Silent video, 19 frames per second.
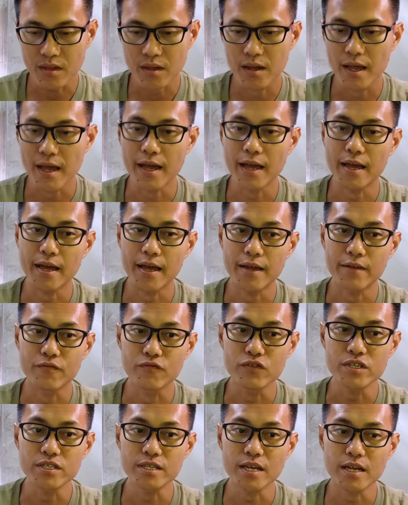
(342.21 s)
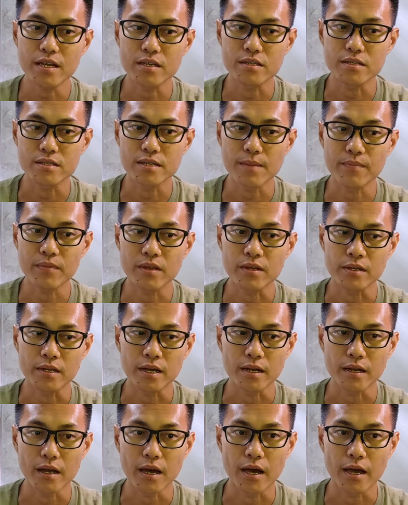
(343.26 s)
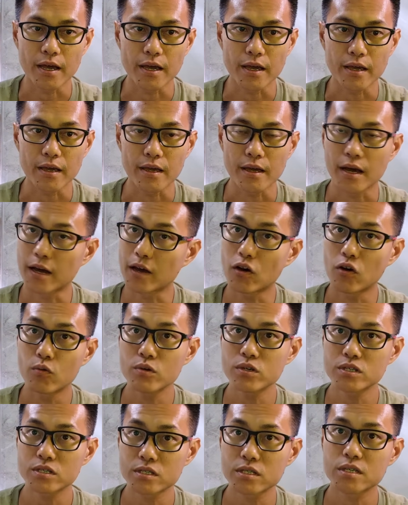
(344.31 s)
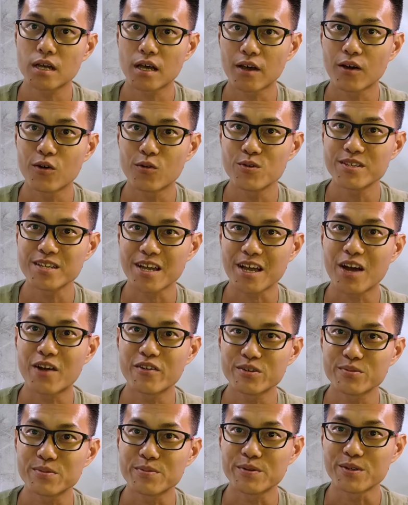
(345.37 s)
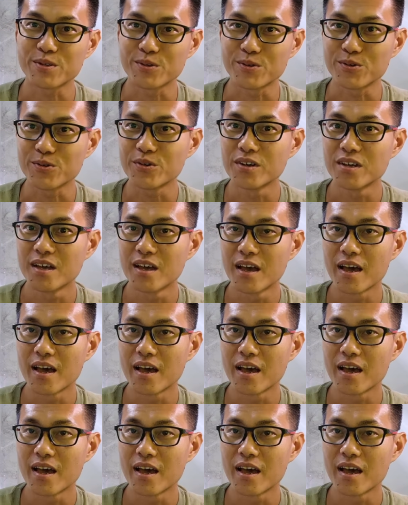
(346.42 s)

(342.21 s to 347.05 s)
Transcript: And reset is something that I always encourage people to do.